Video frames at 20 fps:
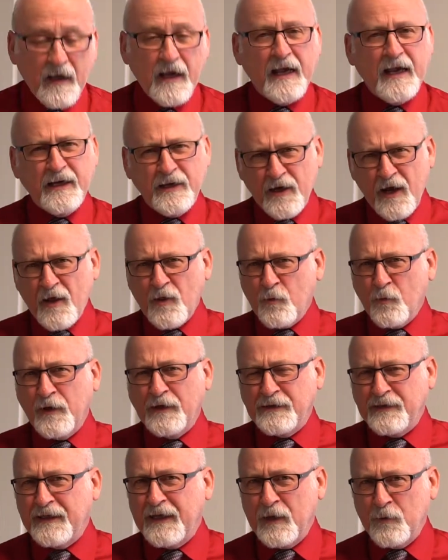Another way
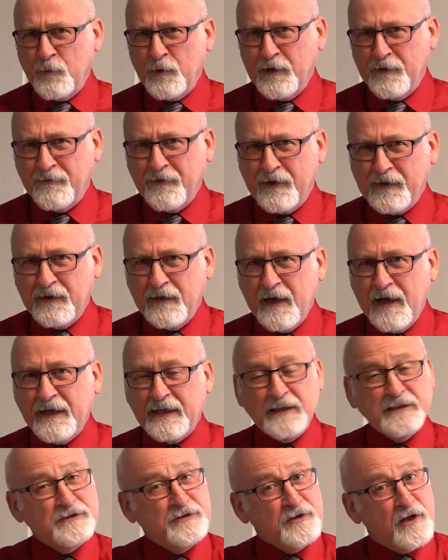to get rid of a
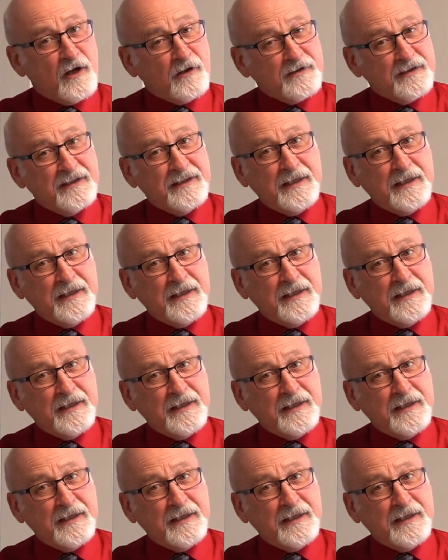client is not to